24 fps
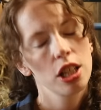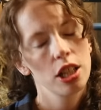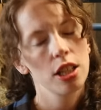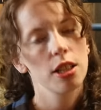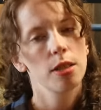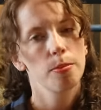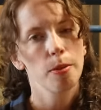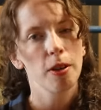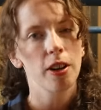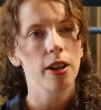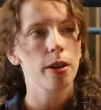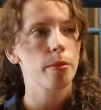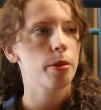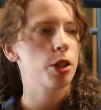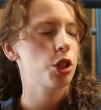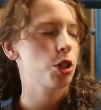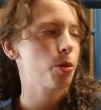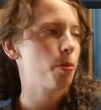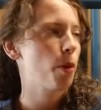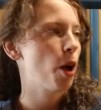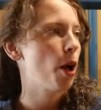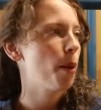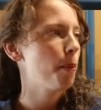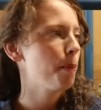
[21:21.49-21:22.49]
She's very much
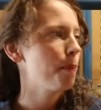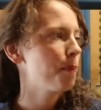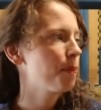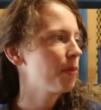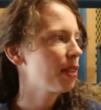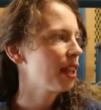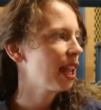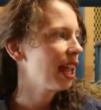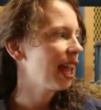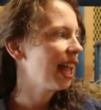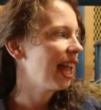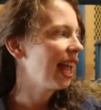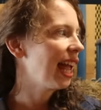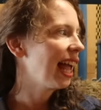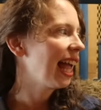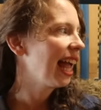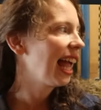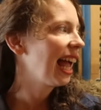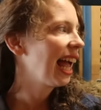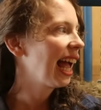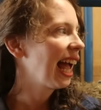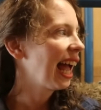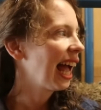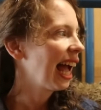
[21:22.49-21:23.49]
a mom.
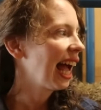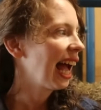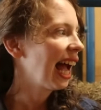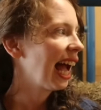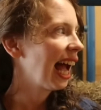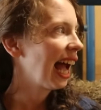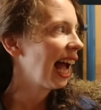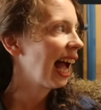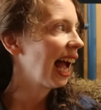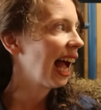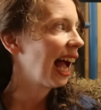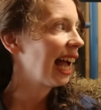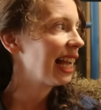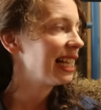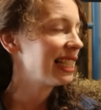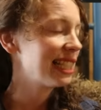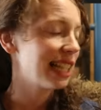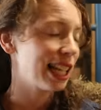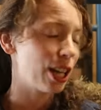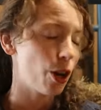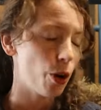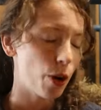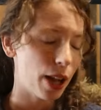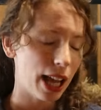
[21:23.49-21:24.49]
I
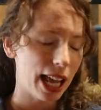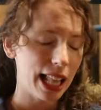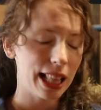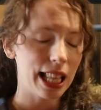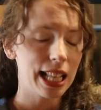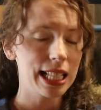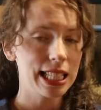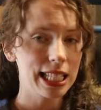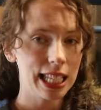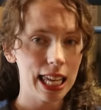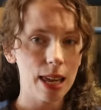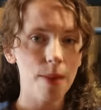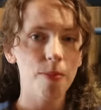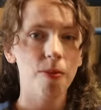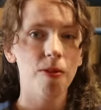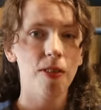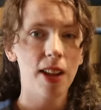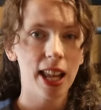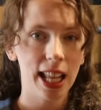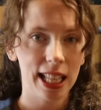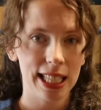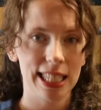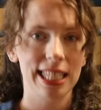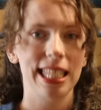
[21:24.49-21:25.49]
said, okay, let's keep
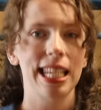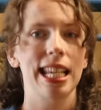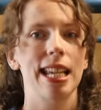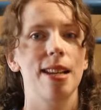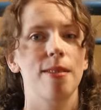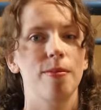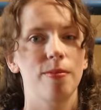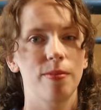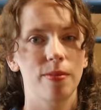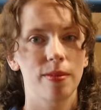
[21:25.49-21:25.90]
fancy.